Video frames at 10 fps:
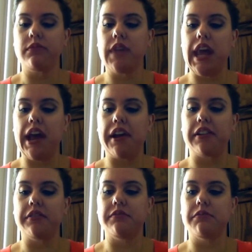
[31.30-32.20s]

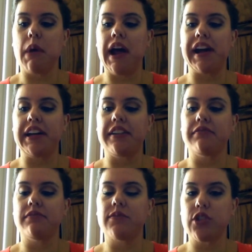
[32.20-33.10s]
and my
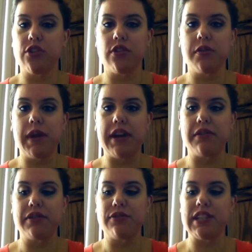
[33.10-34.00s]
surgery weight
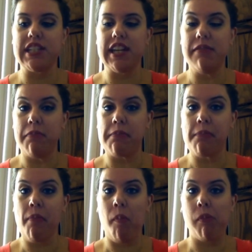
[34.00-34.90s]
was 310.
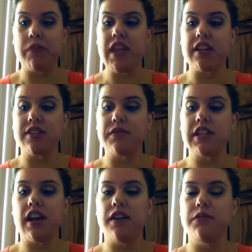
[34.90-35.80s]
Last
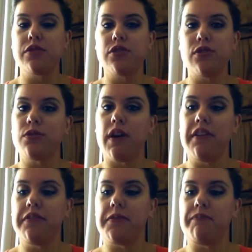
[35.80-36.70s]
week I was
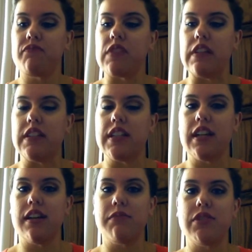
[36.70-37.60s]
212, and
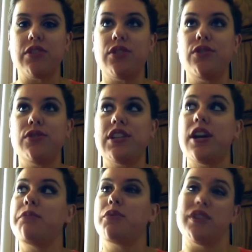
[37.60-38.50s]
today I'm
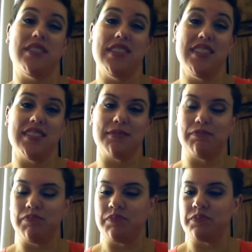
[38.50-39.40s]
210.6.
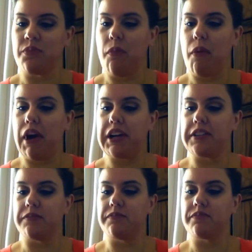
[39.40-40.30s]

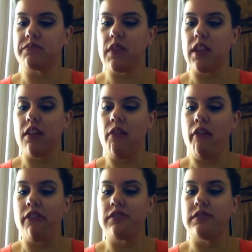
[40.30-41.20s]
Um,
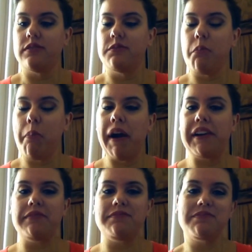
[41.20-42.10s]

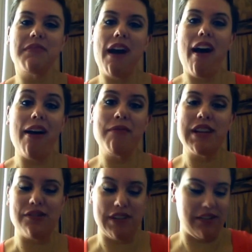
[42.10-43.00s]
but I'm
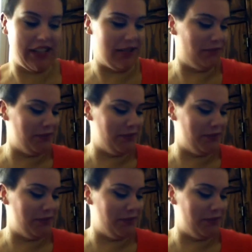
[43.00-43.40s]
going to round up.